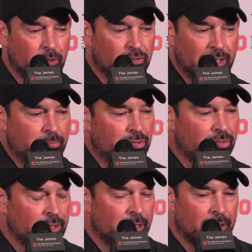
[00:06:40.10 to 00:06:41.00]
it
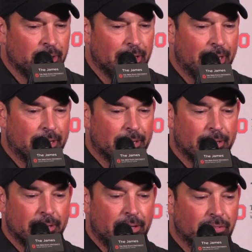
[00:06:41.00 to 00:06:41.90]
seems like
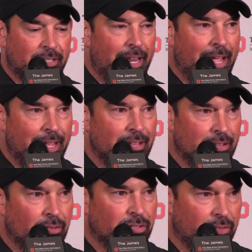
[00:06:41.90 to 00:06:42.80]
uh, you know today
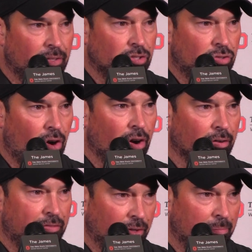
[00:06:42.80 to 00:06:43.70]
you know he's feeling stronger,
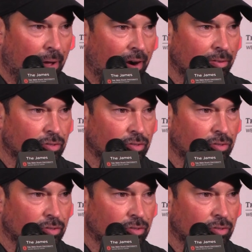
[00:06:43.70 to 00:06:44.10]
feeling better.